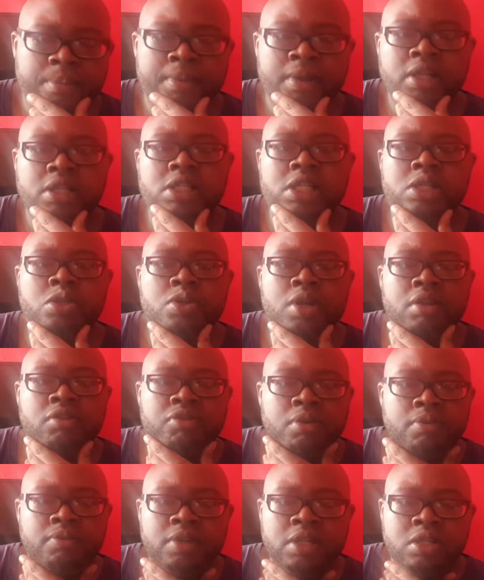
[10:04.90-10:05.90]
but she
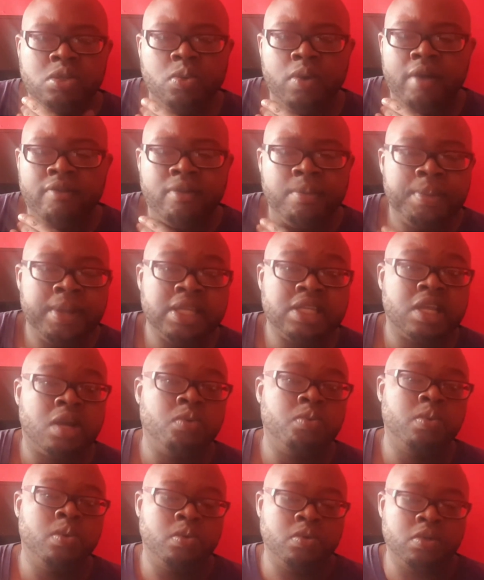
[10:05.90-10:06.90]
transformed into whatever beast
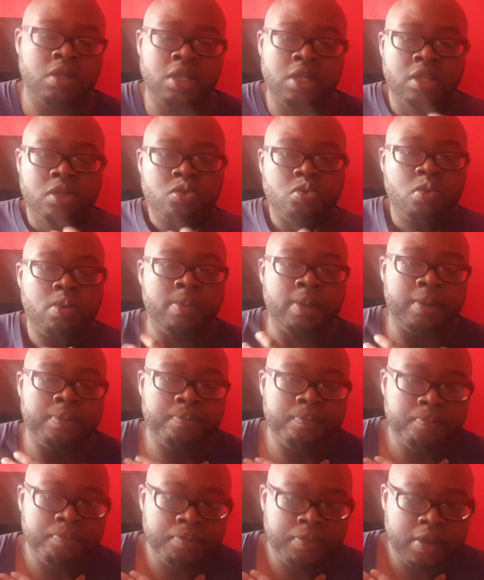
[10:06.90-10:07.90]
and wounded this
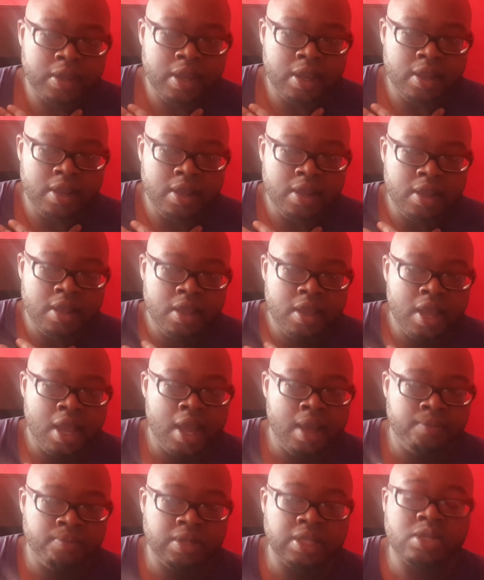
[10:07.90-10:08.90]
woman.
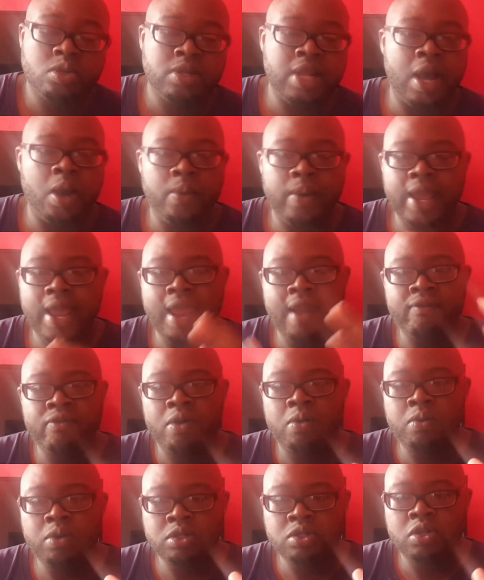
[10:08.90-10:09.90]
This was now where
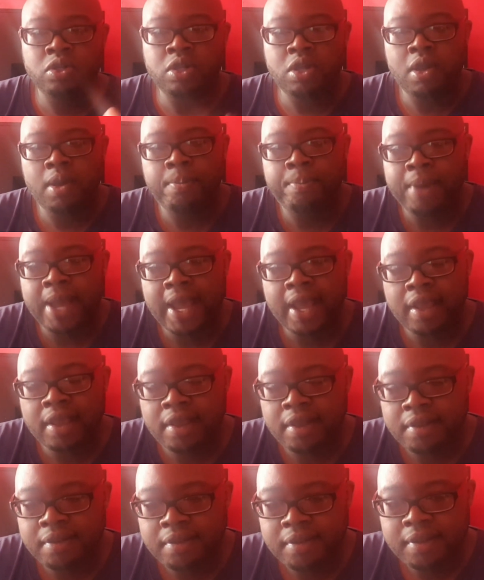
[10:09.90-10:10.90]
everyone was on her
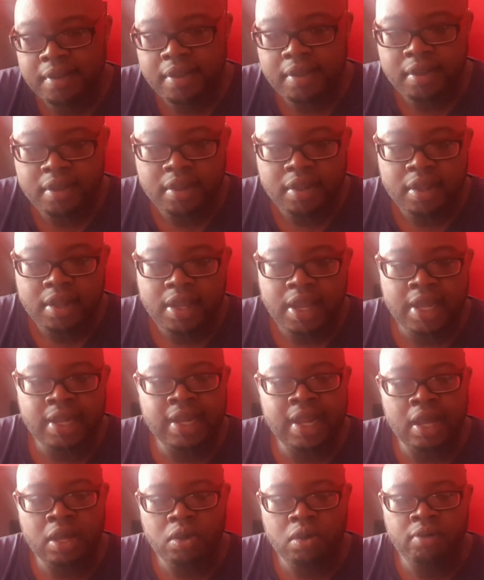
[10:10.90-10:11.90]
back, and
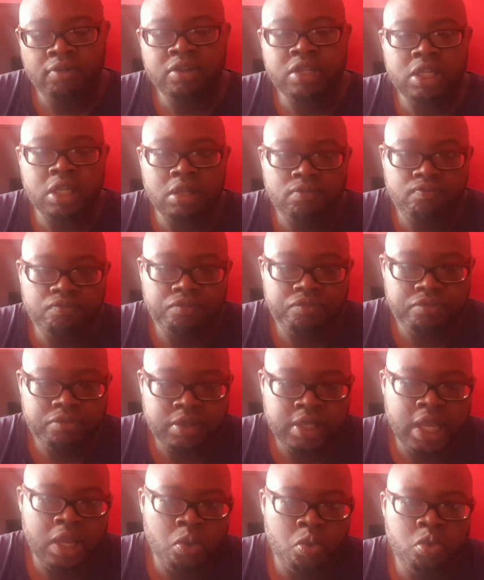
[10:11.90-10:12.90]
now obviously
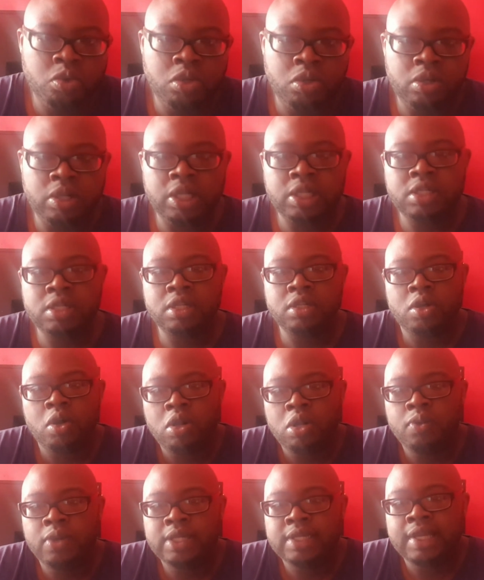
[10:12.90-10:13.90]
they all knew, listen, the
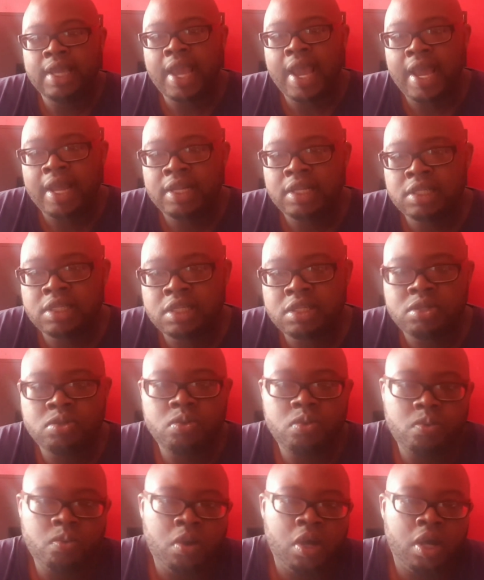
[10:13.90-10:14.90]
only way to get out of this is
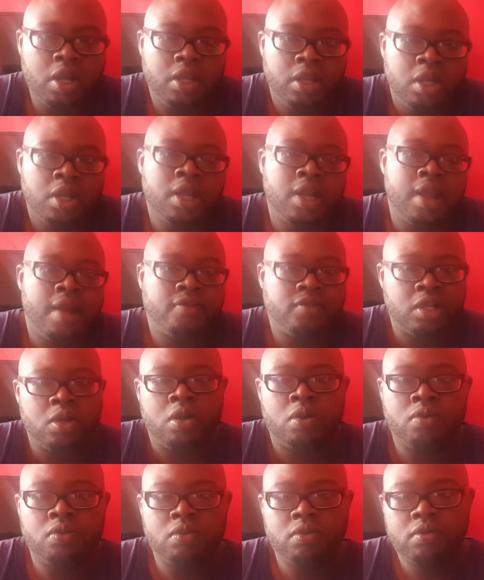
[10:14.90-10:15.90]
what, you're gonna have to
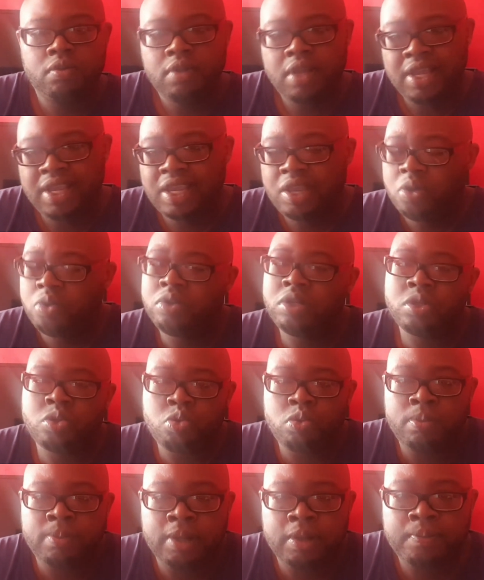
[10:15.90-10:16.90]
go and kill this
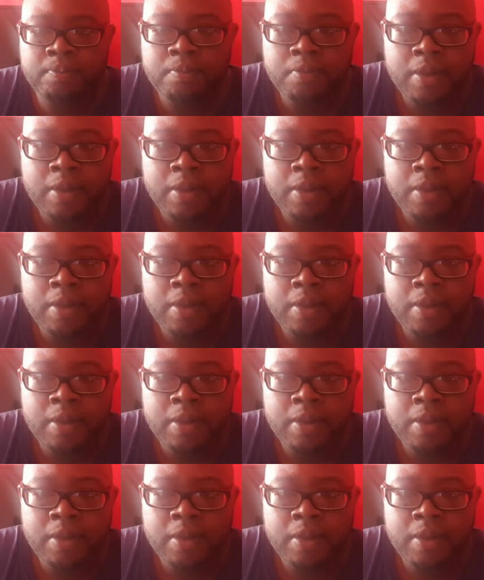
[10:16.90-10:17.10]
woman.